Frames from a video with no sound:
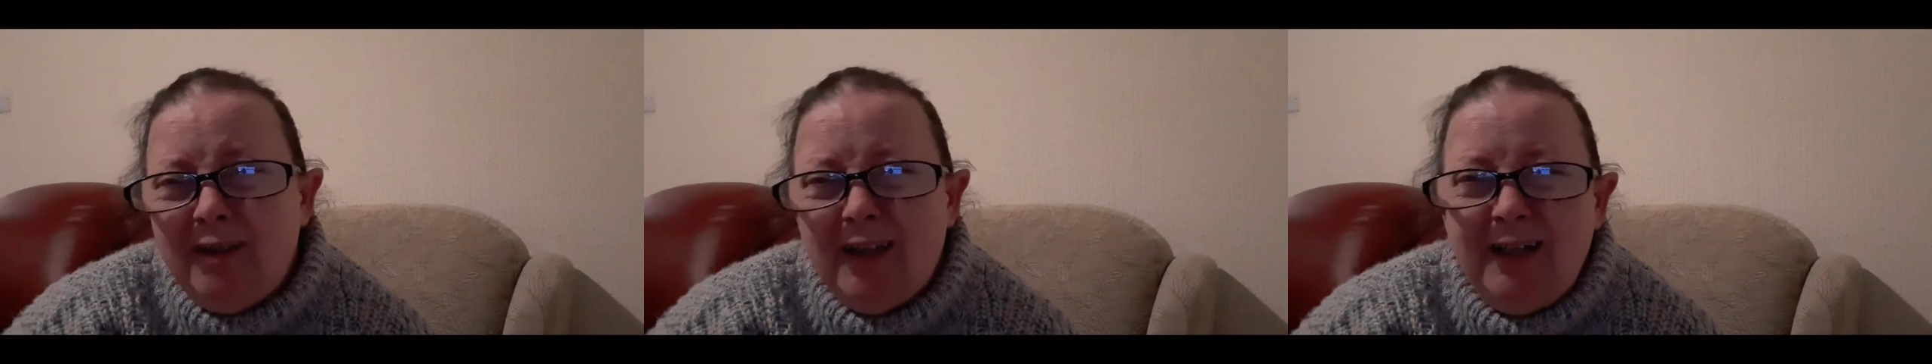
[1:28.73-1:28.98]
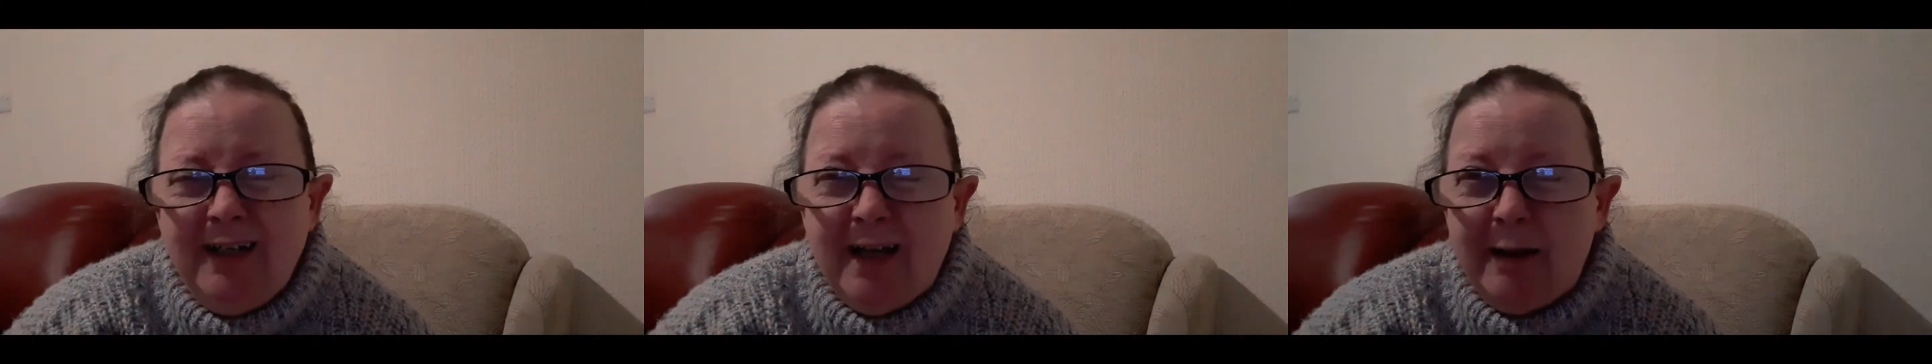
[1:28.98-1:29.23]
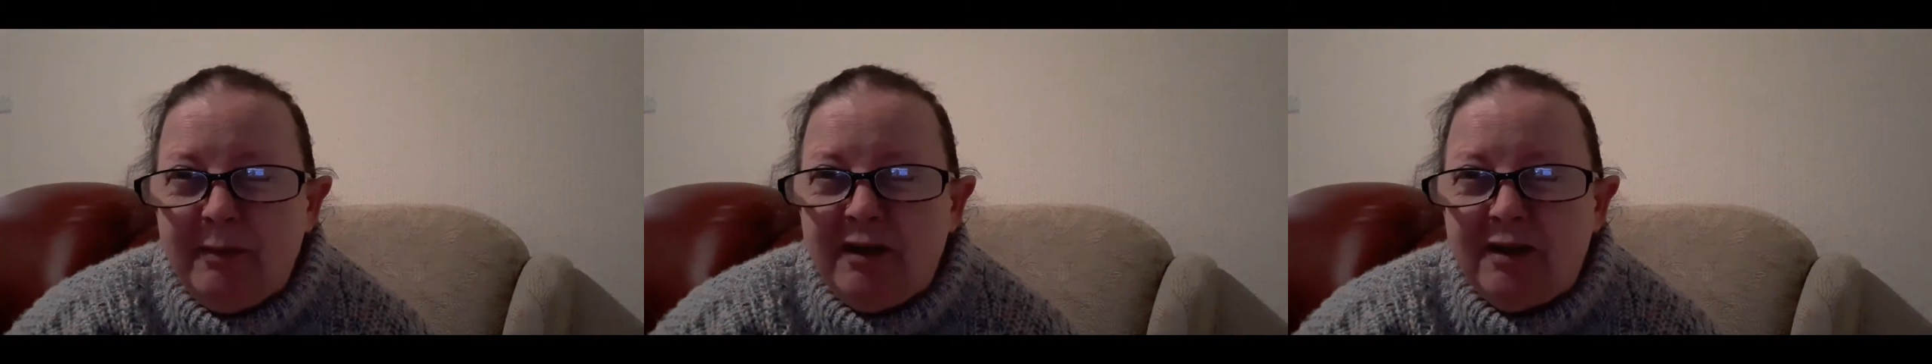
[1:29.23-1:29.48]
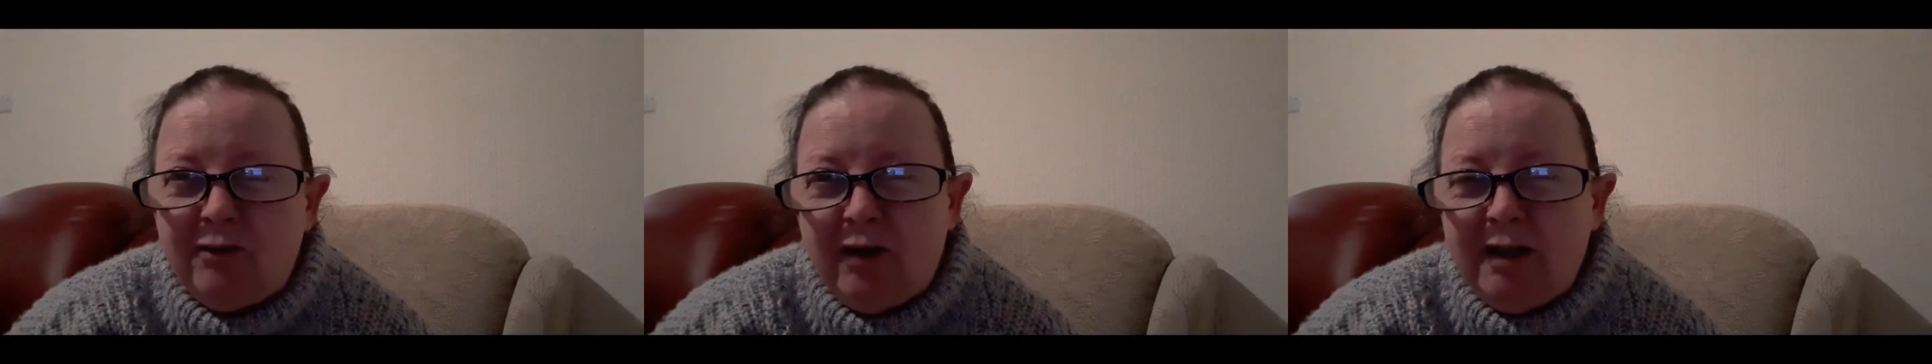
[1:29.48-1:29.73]
And he
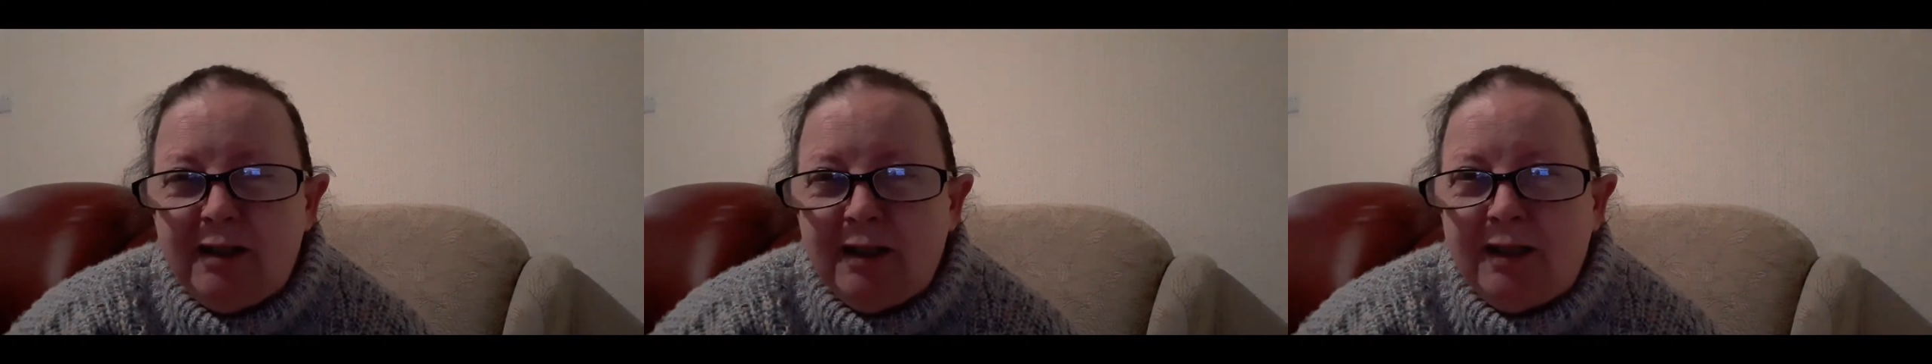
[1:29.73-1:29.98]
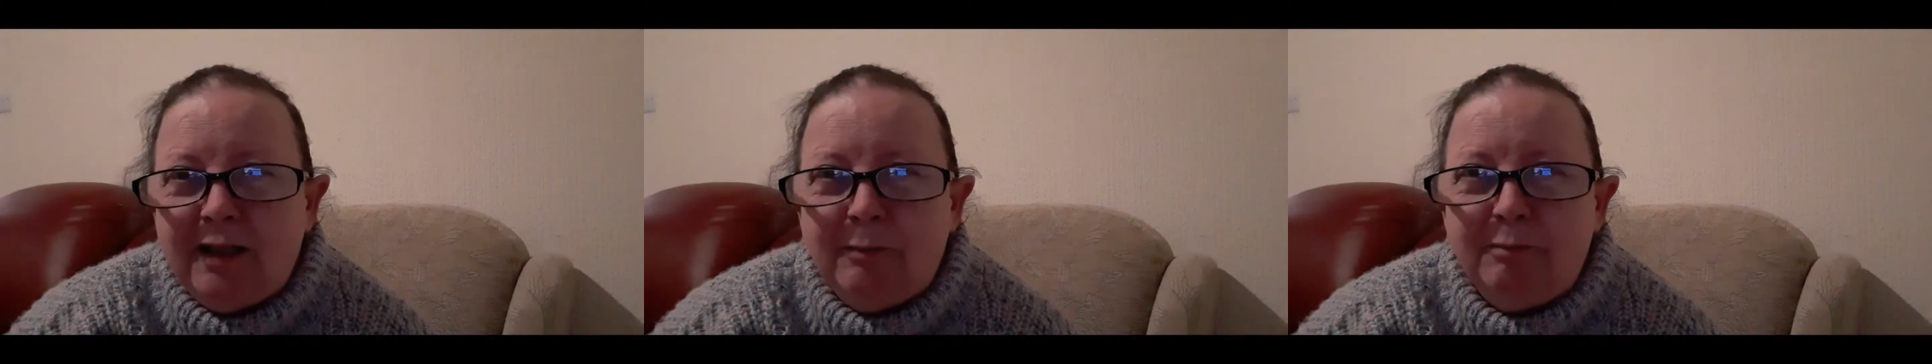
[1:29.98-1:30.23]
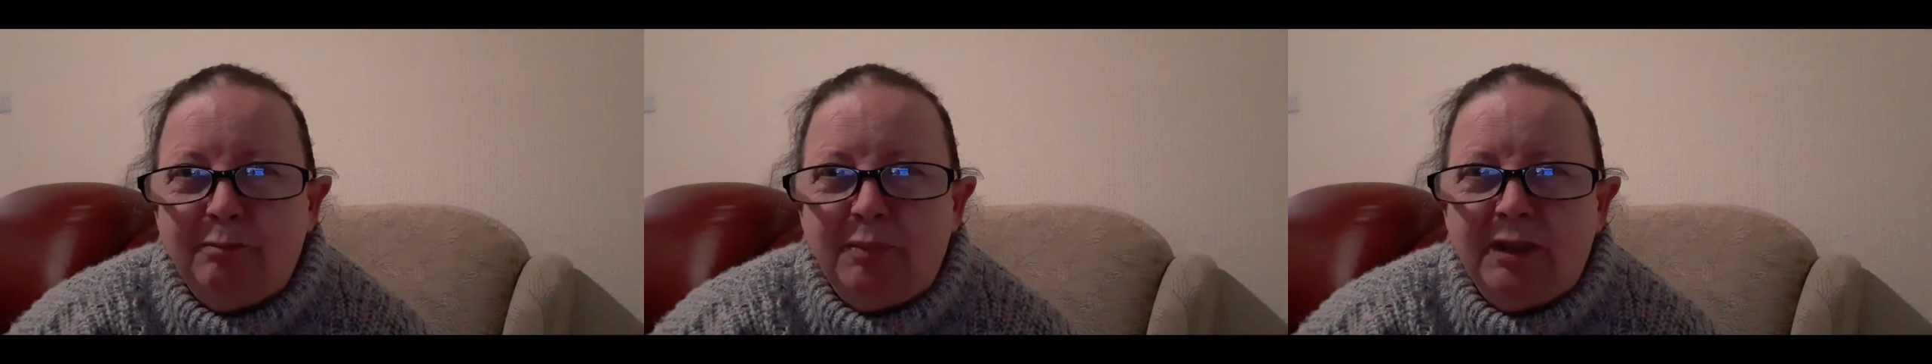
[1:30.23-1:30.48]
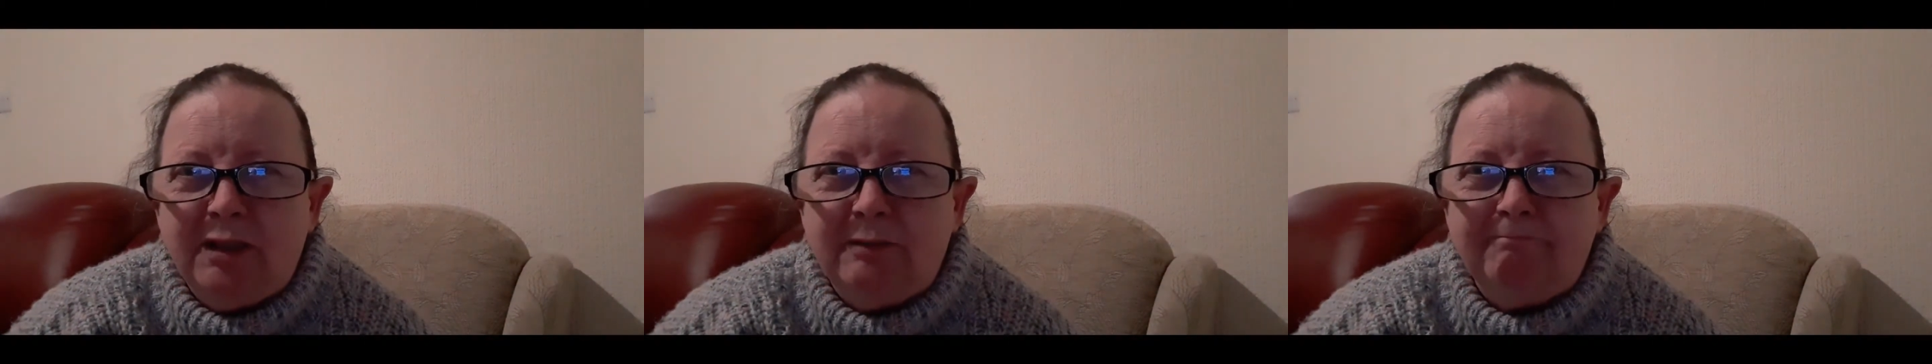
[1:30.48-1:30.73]
demonstrated it,
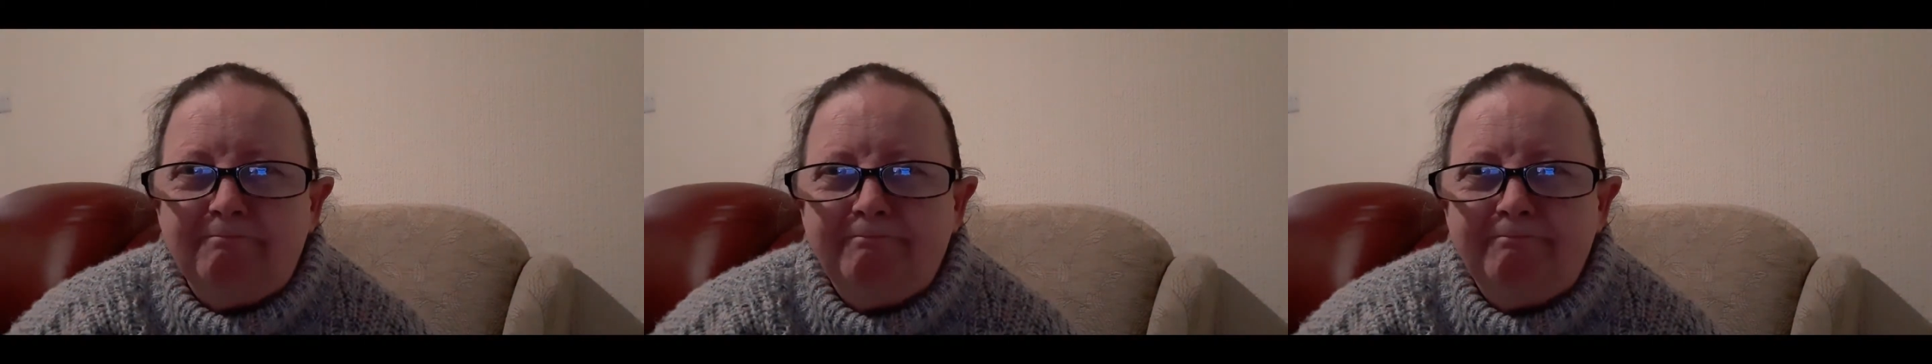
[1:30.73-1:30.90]
but